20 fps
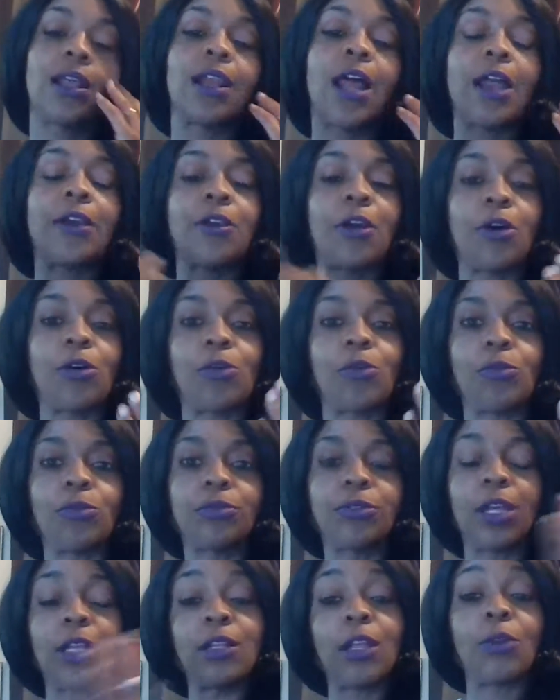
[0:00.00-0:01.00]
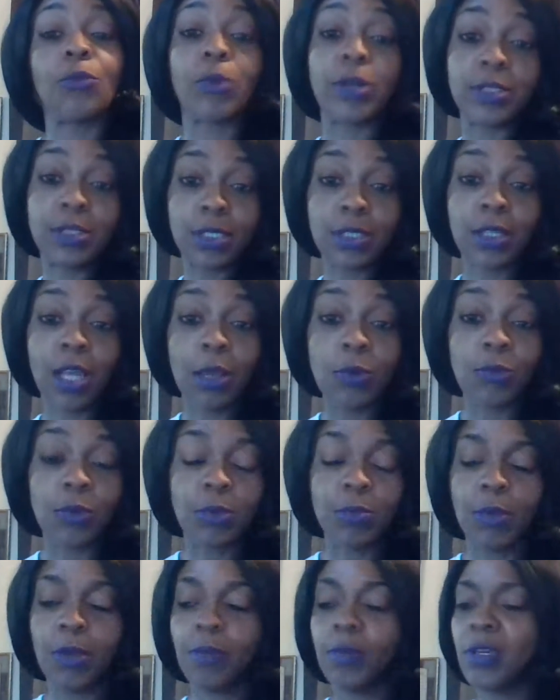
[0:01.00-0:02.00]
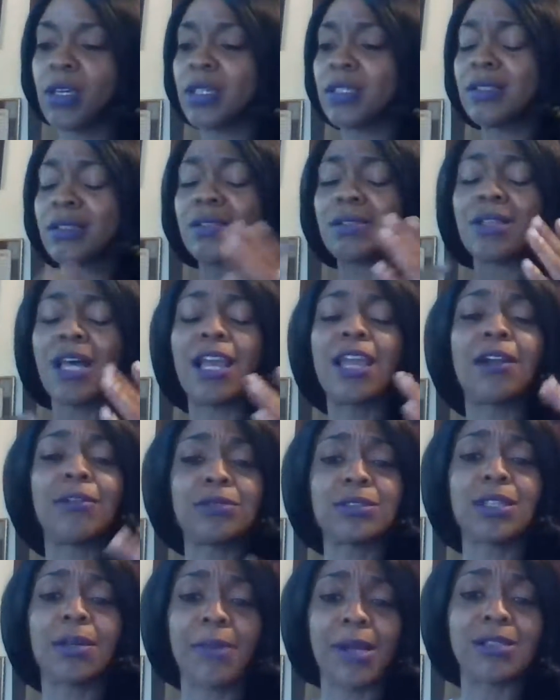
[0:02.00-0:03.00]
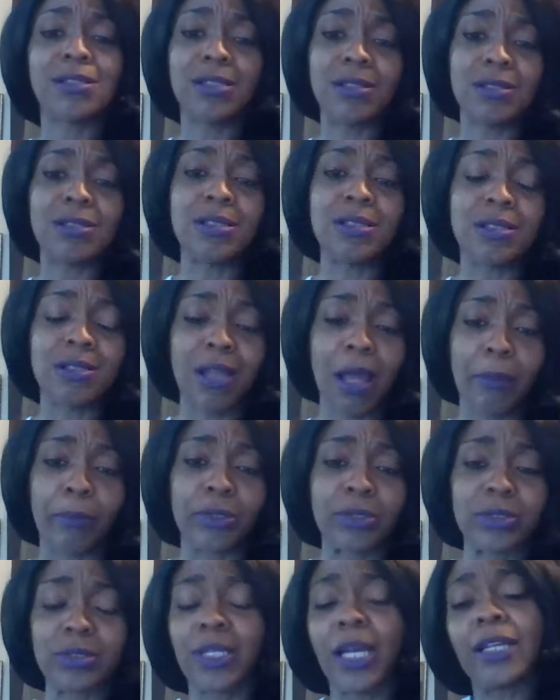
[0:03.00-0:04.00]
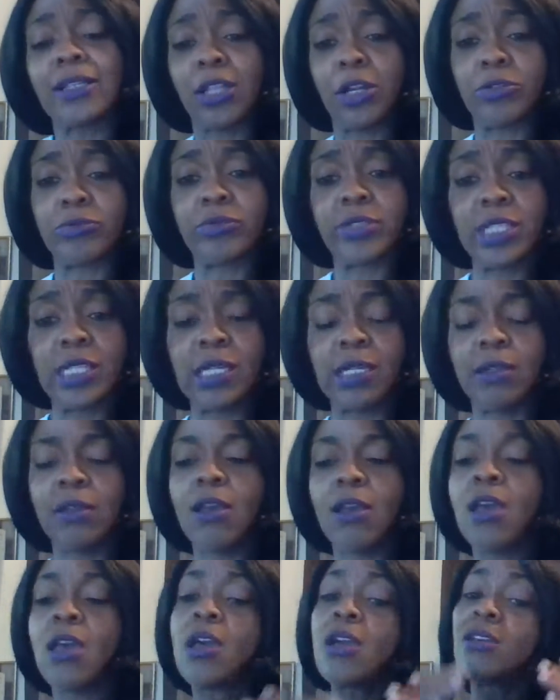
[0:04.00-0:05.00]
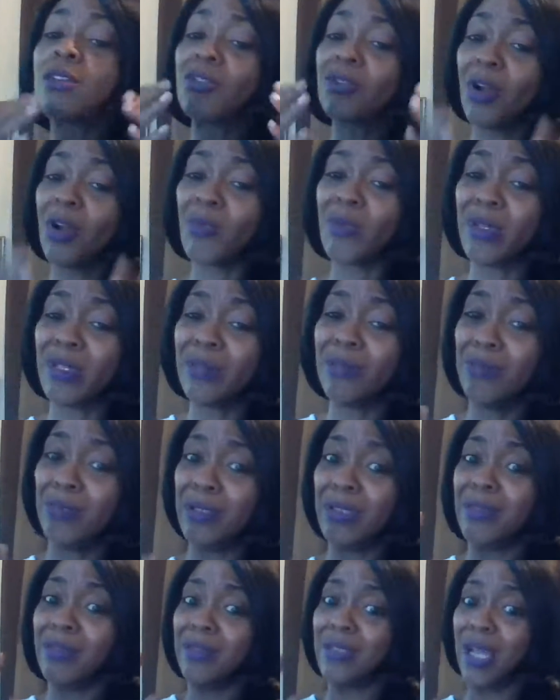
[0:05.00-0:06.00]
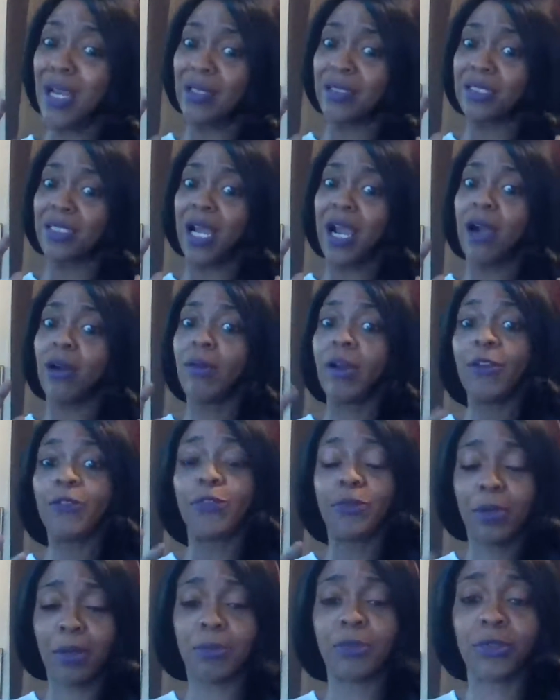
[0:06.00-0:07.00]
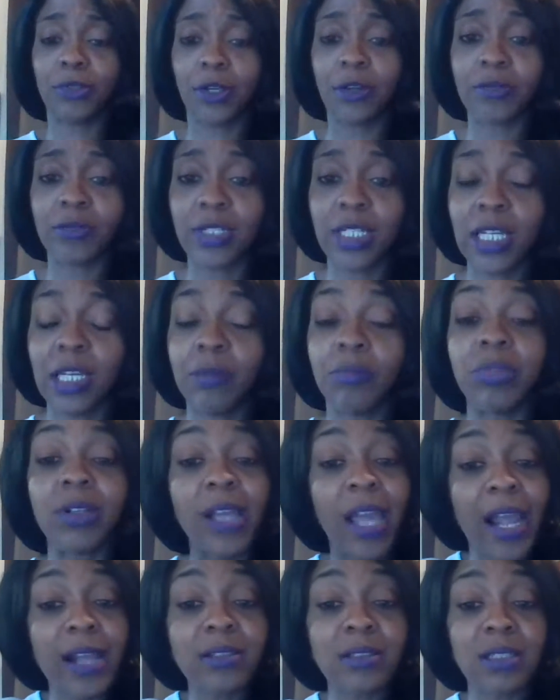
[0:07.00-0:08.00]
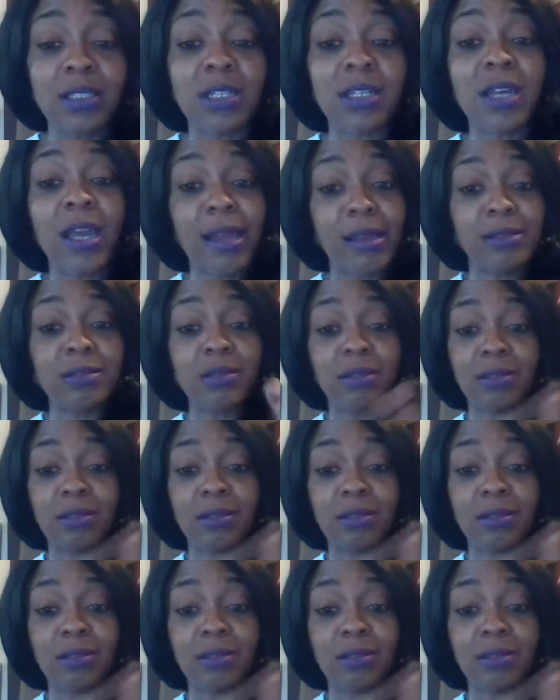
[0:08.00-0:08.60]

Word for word: and I know that they resonate with me, because it's like every time I see these numbers, like 13, you know, we kind of shy away from number 13, but actually it has